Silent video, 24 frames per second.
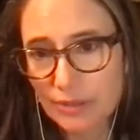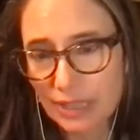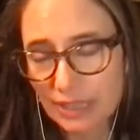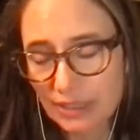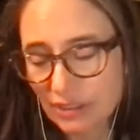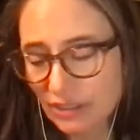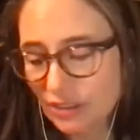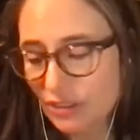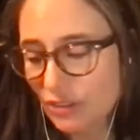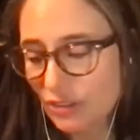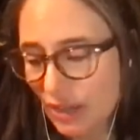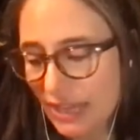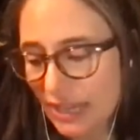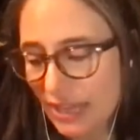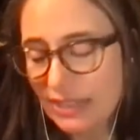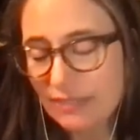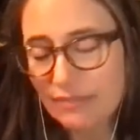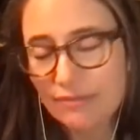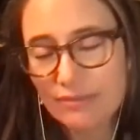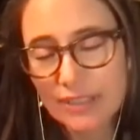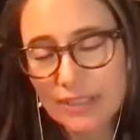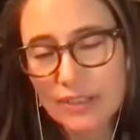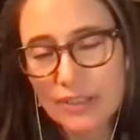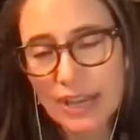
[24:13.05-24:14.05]
Like, she's trying to
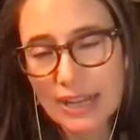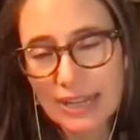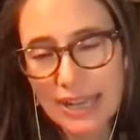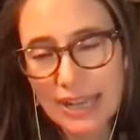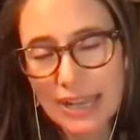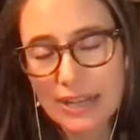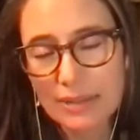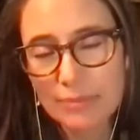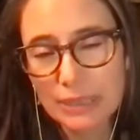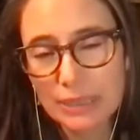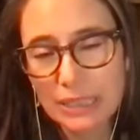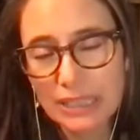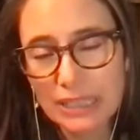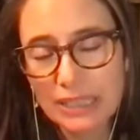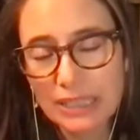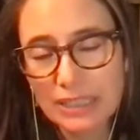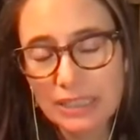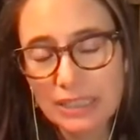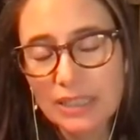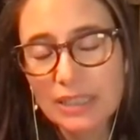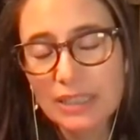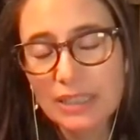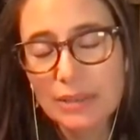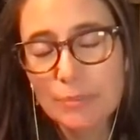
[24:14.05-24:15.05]
figure out how to
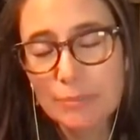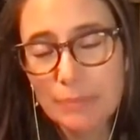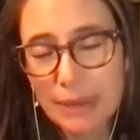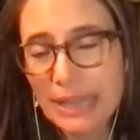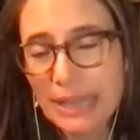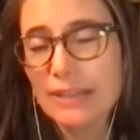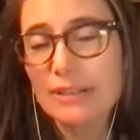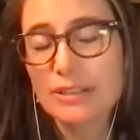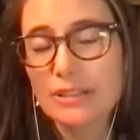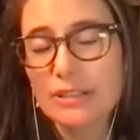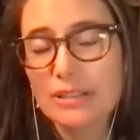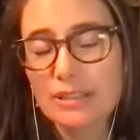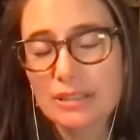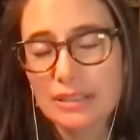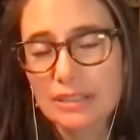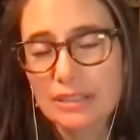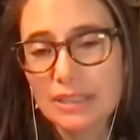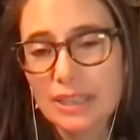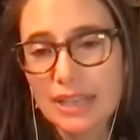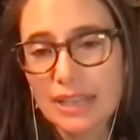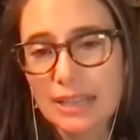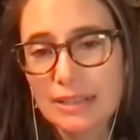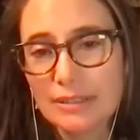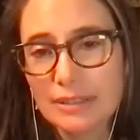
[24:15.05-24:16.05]
be better
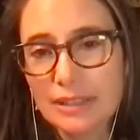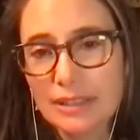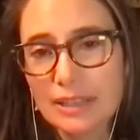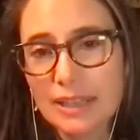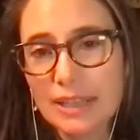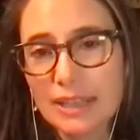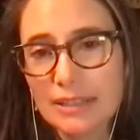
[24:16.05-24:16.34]
and